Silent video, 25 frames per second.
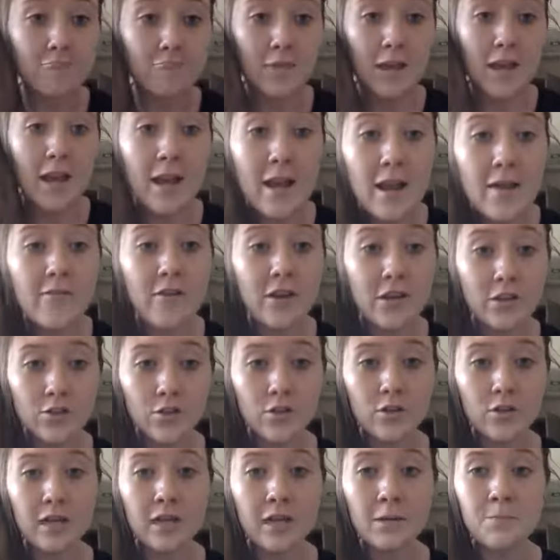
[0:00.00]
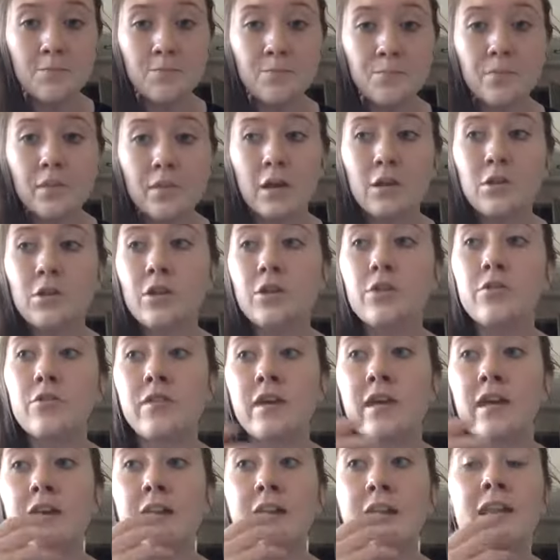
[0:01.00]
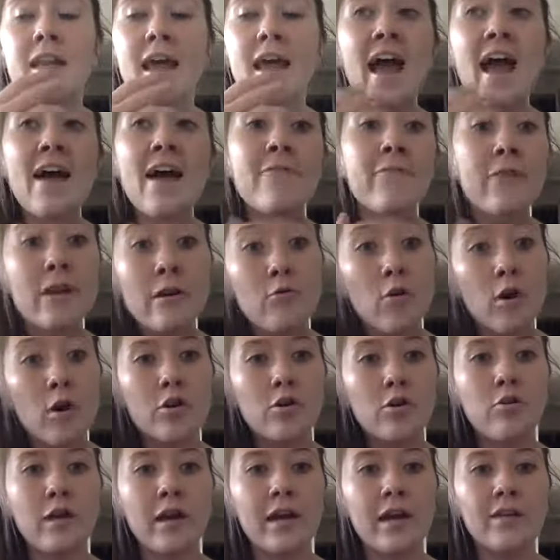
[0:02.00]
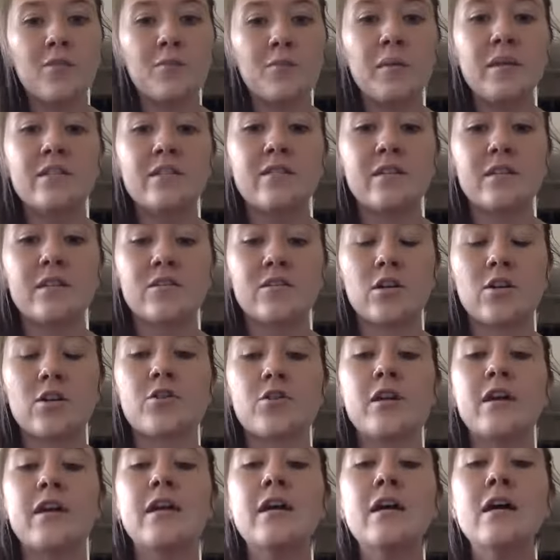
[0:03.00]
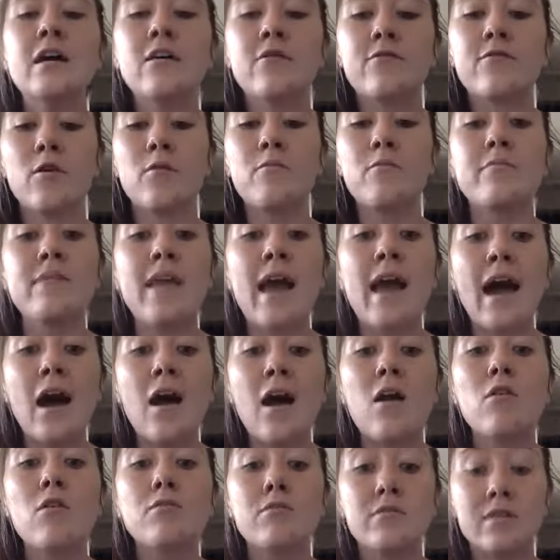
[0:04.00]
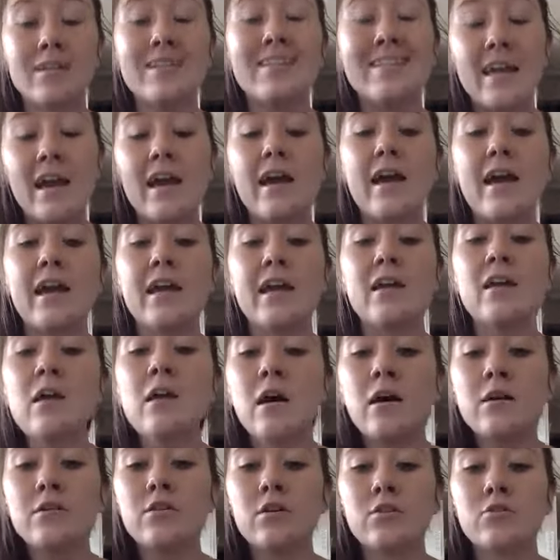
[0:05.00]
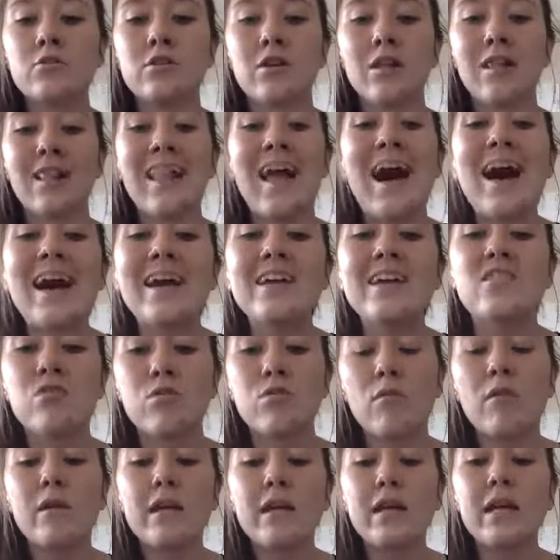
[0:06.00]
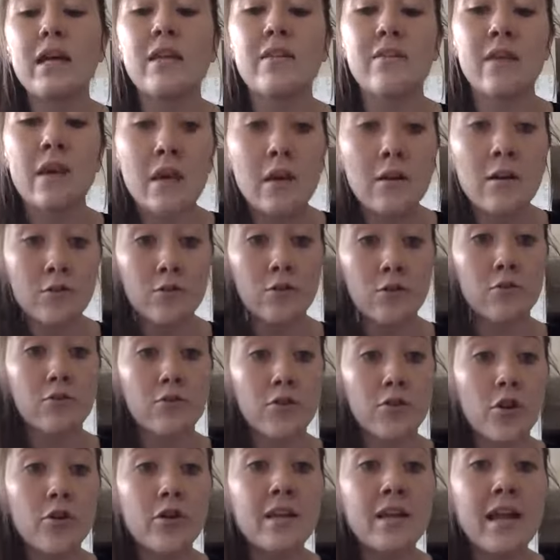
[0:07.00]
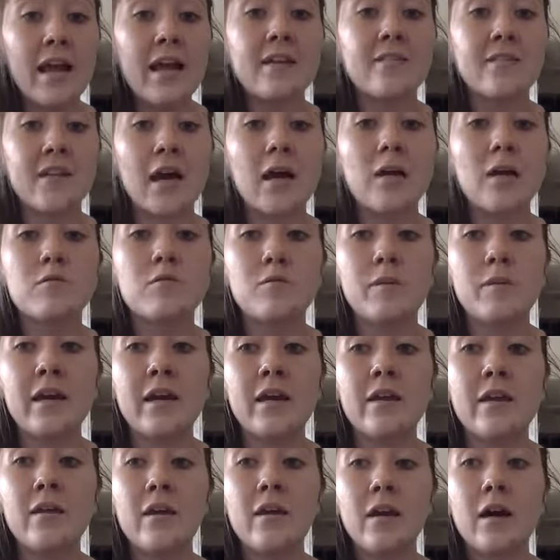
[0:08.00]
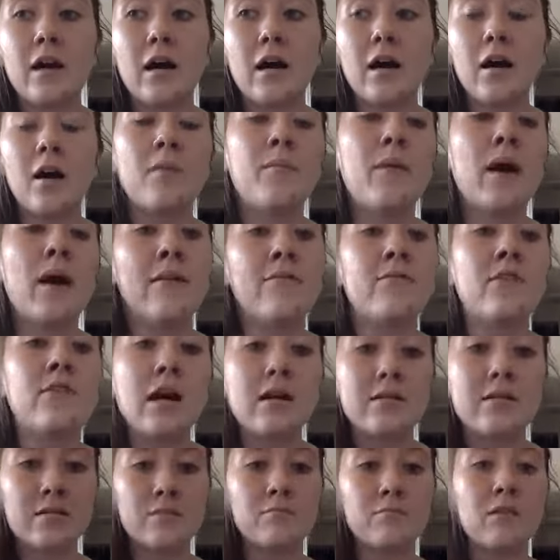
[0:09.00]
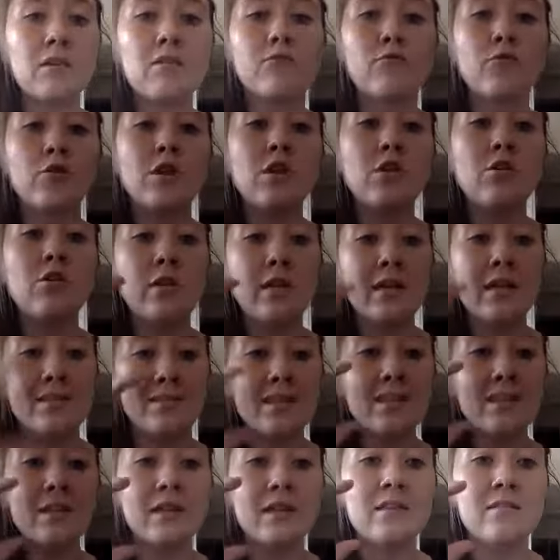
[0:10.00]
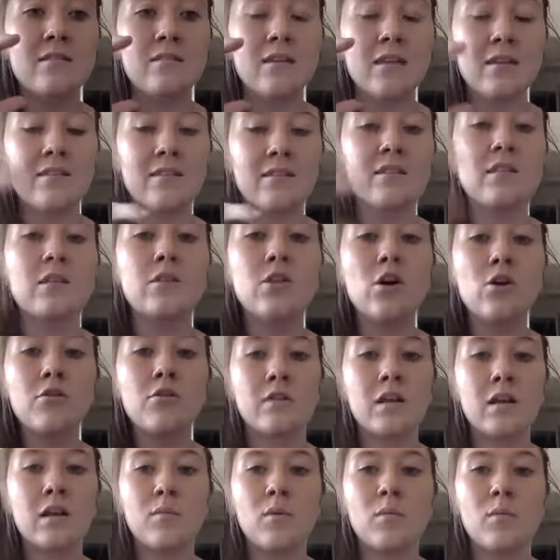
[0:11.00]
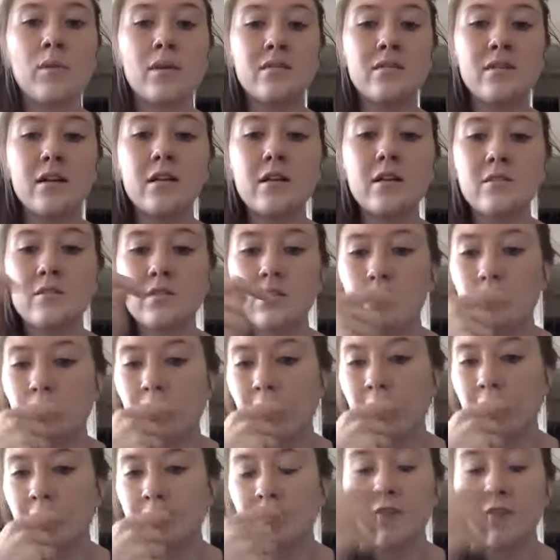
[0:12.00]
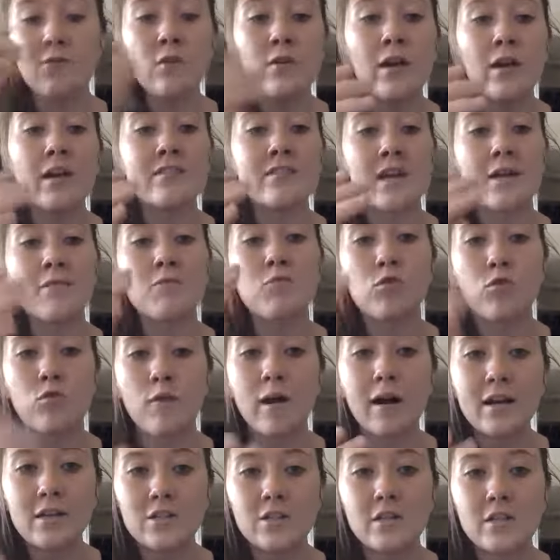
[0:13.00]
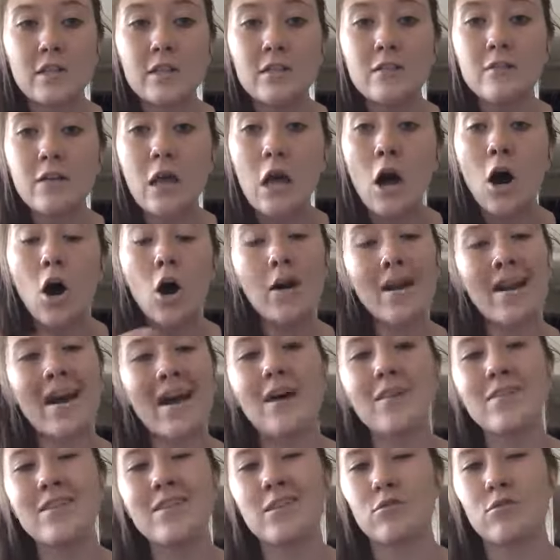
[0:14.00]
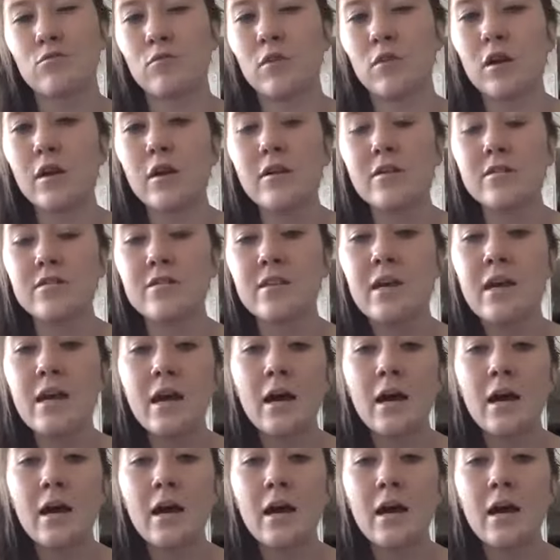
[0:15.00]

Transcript: individually and do your thing. And then everyone who hits P600 from now, today, until July 20th, so 30-day time span, I've got something for you, and it's in the note that I'm going to be sending to you guys. If you guys have questions on how this works,